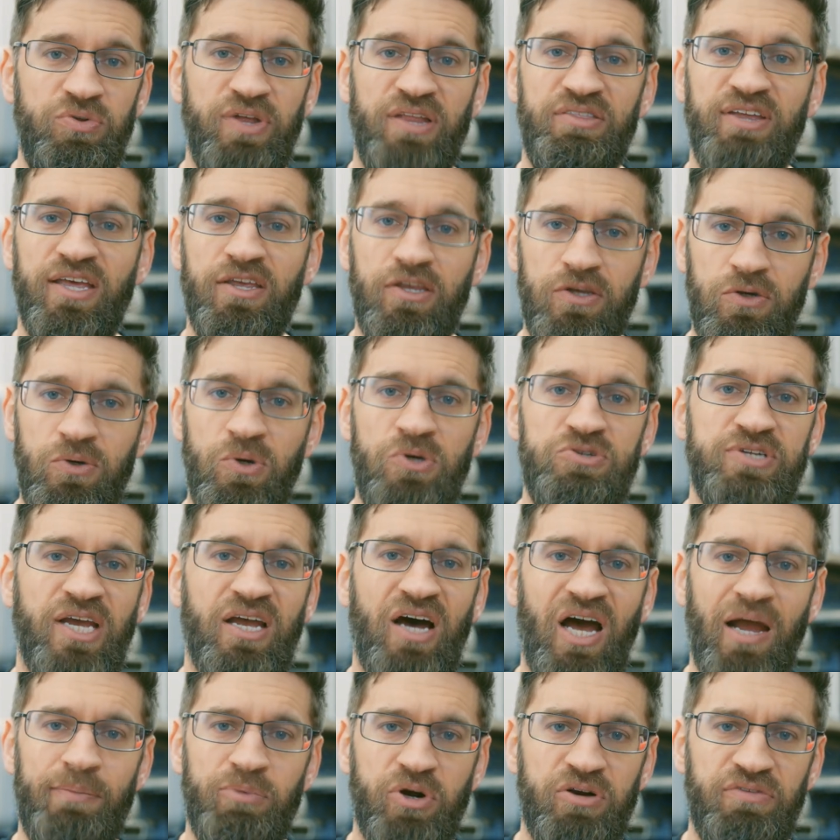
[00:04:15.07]
that they use a
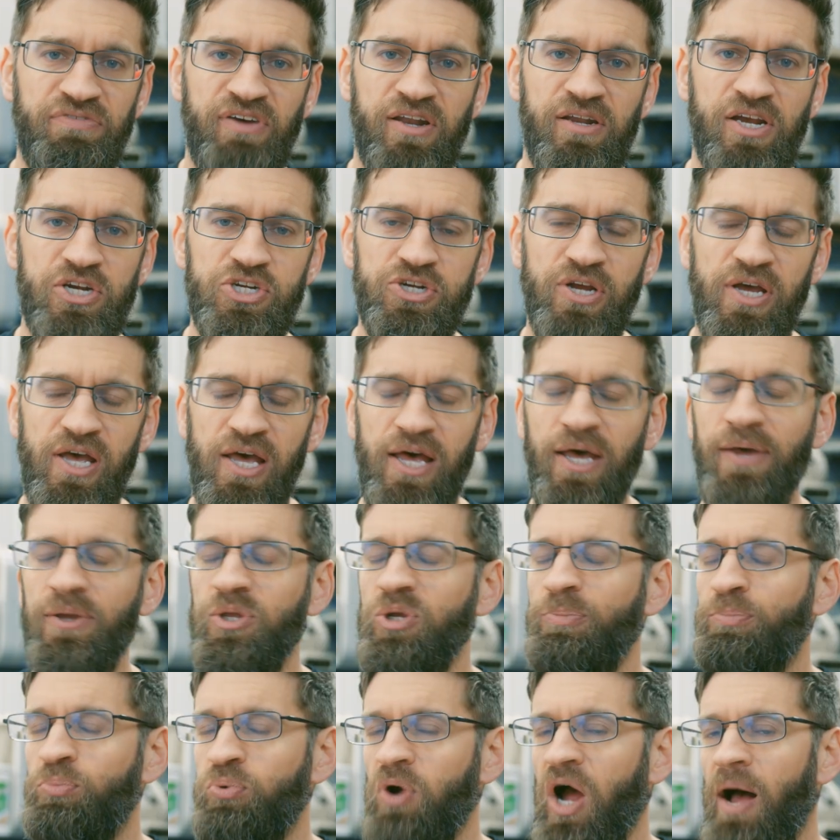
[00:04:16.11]
hybrid finish,
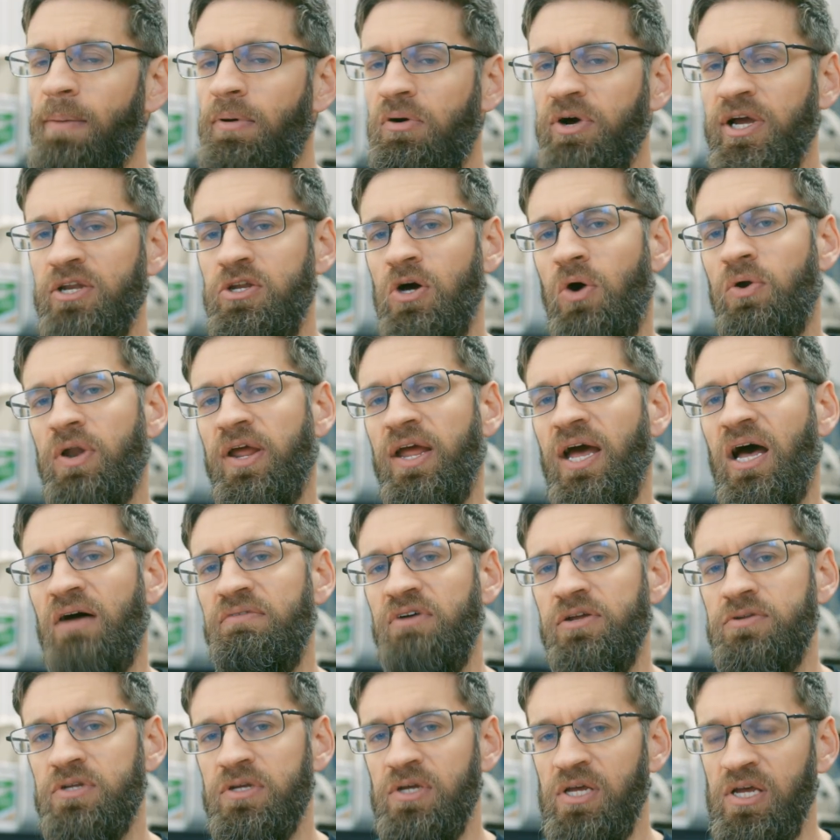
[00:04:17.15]
you probably don't have
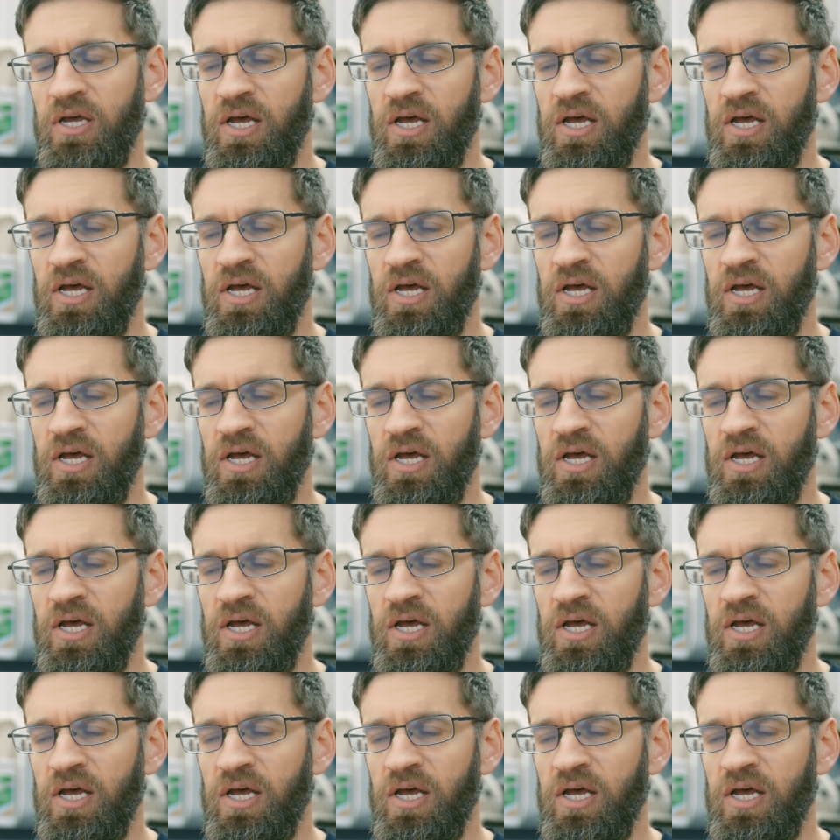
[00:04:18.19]
it.